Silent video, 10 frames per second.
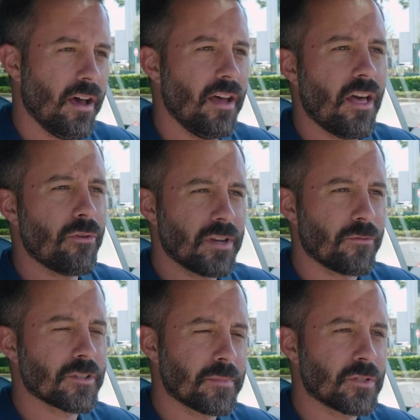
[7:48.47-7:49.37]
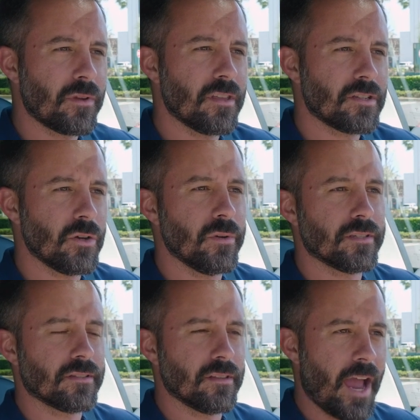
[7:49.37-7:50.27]
Another difference between the two
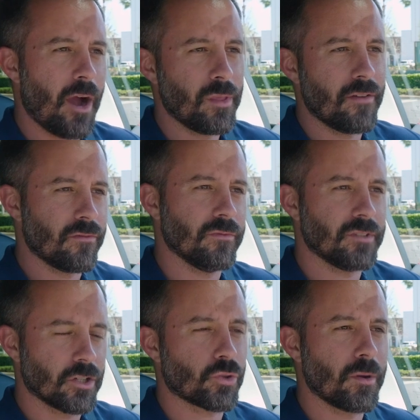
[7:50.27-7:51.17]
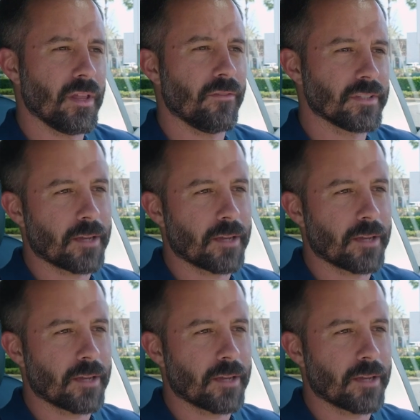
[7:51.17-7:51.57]
is how they've done trim levels.